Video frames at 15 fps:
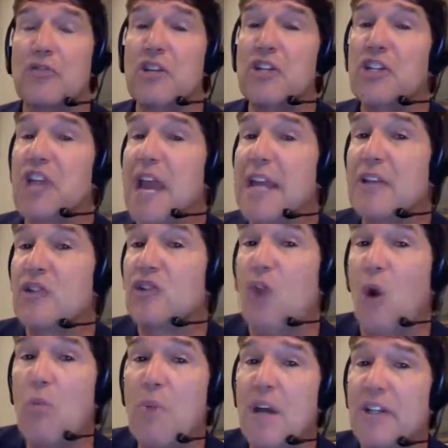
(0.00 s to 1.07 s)
dentistry's
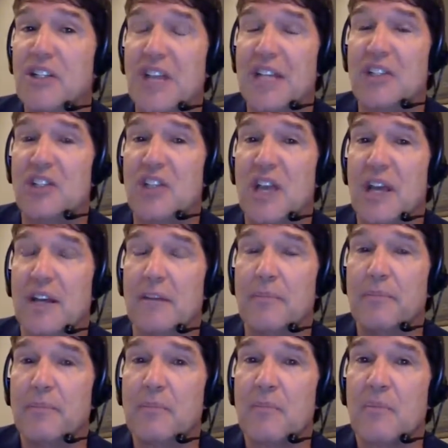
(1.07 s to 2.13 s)
changed so much since
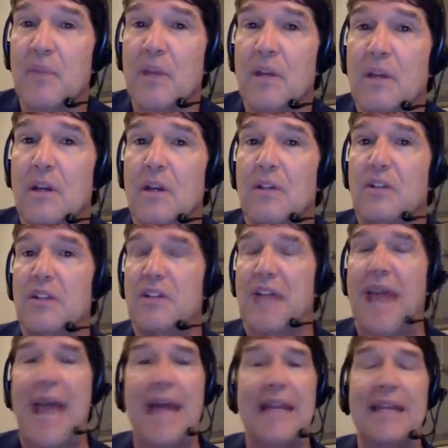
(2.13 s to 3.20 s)
then.
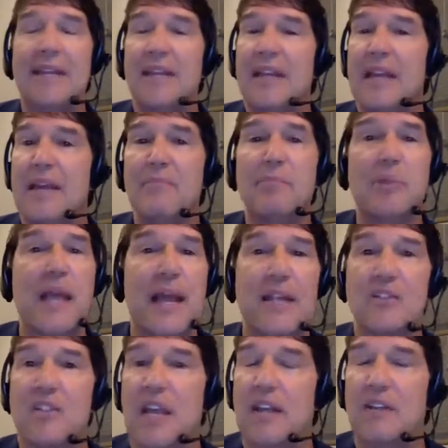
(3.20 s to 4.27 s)
Just adding the
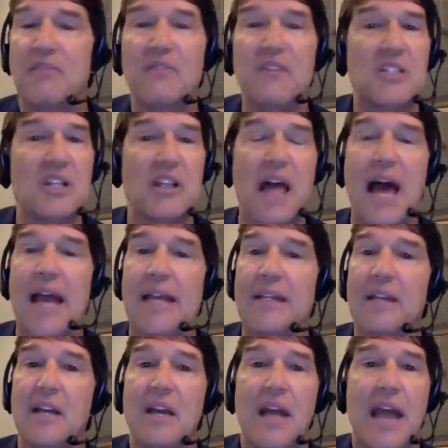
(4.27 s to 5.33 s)
implants and
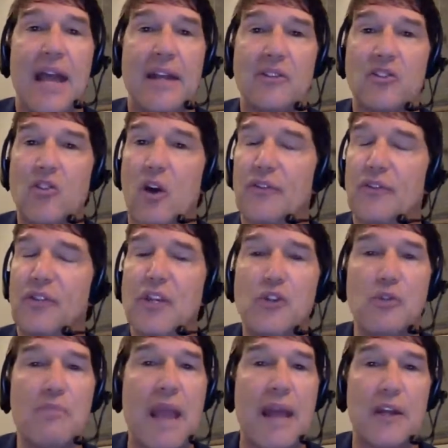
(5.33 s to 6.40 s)
Invisalign and
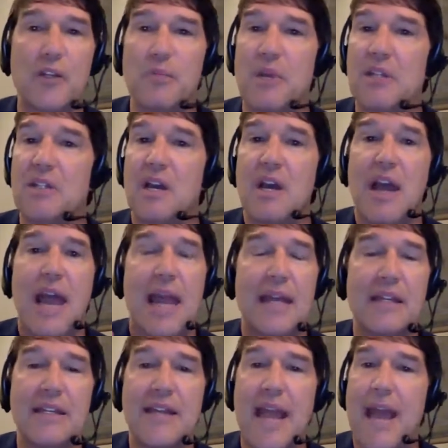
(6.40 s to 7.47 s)
soft tissue
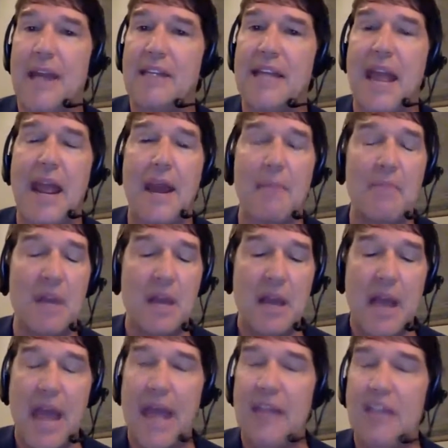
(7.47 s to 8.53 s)
management and CAD
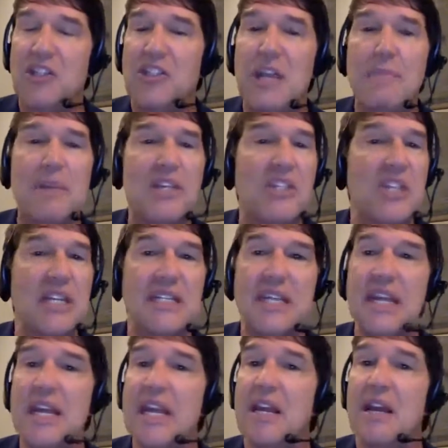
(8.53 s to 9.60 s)
CAM and
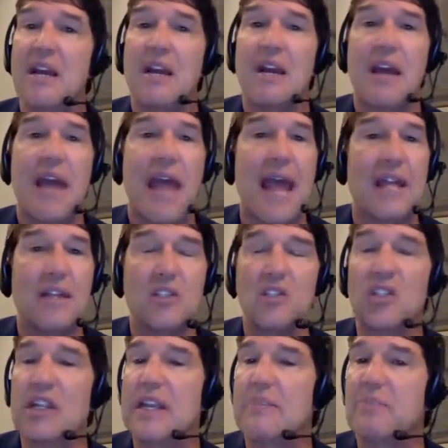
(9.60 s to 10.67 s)
CBCT
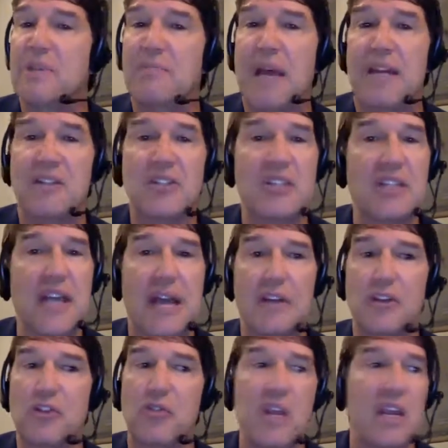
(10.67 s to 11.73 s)
and sleep
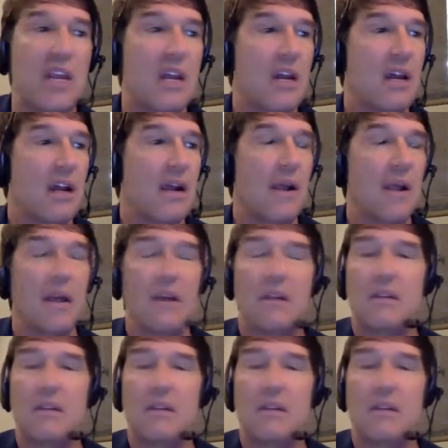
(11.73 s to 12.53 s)
medicine dentistry,